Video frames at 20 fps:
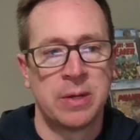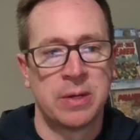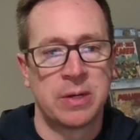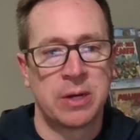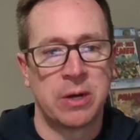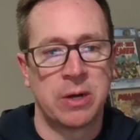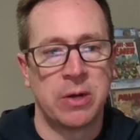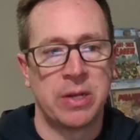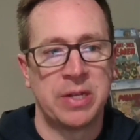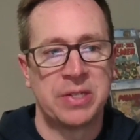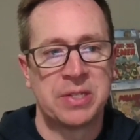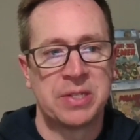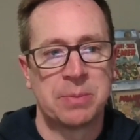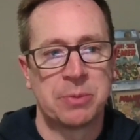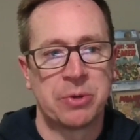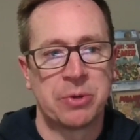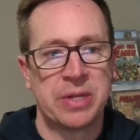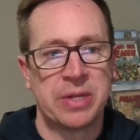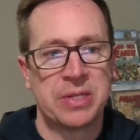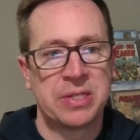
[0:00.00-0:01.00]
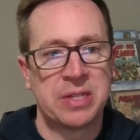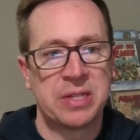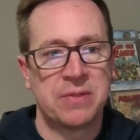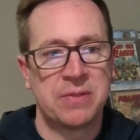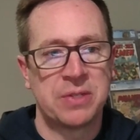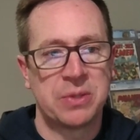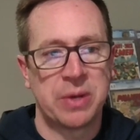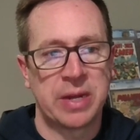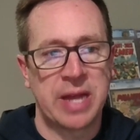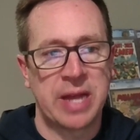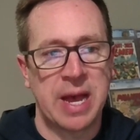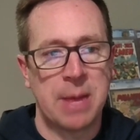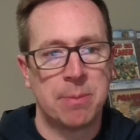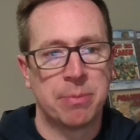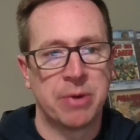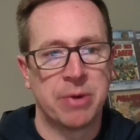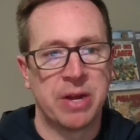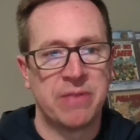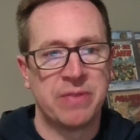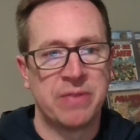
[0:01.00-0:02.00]
Carl had some great stuff. So I got
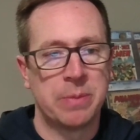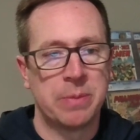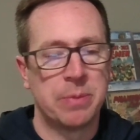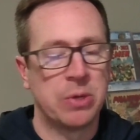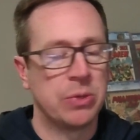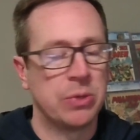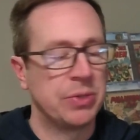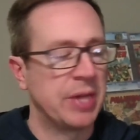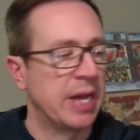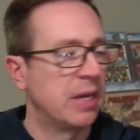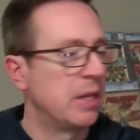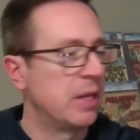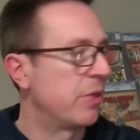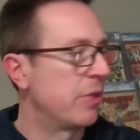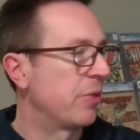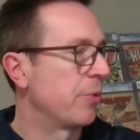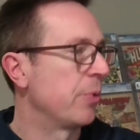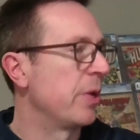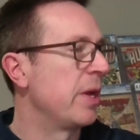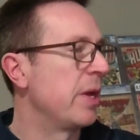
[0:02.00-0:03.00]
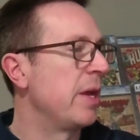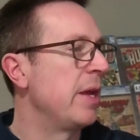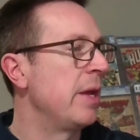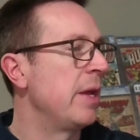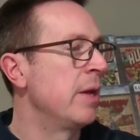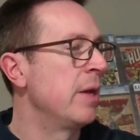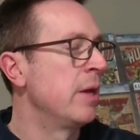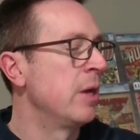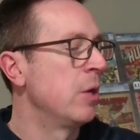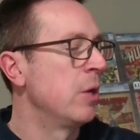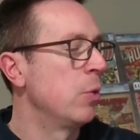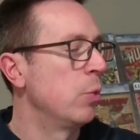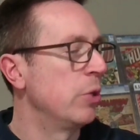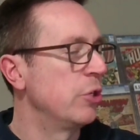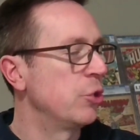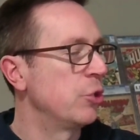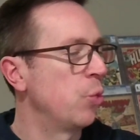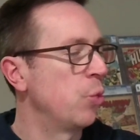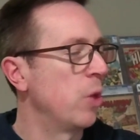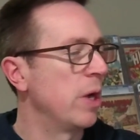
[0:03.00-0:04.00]
Brave and the Bold 93,
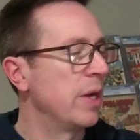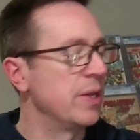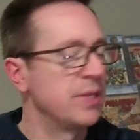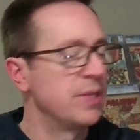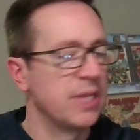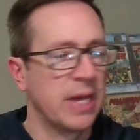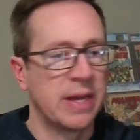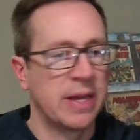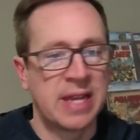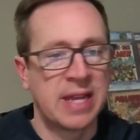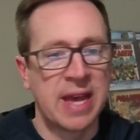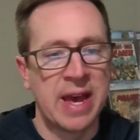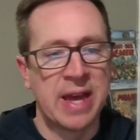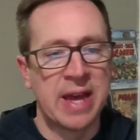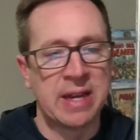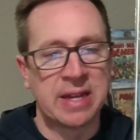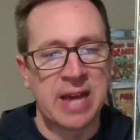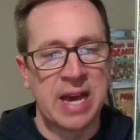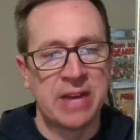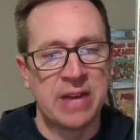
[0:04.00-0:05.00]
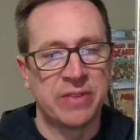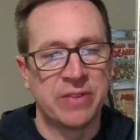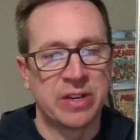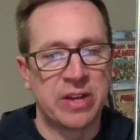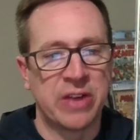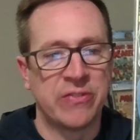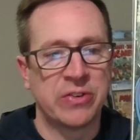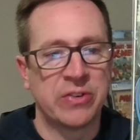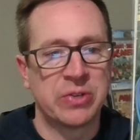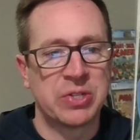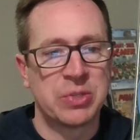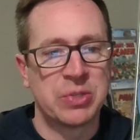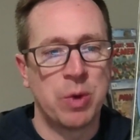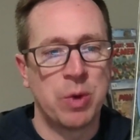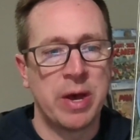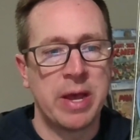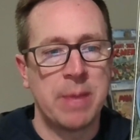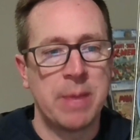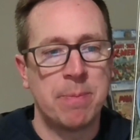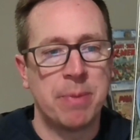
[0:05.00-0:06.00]
which was, again, kind of a cover
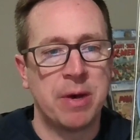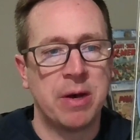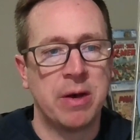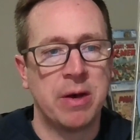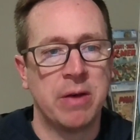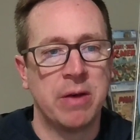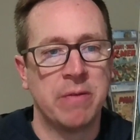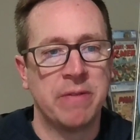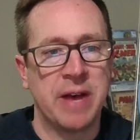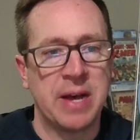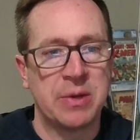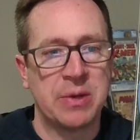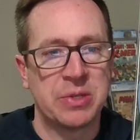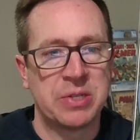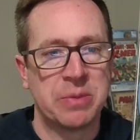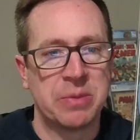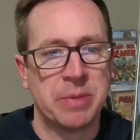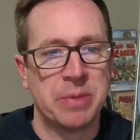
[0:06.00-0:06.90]
swipe of House of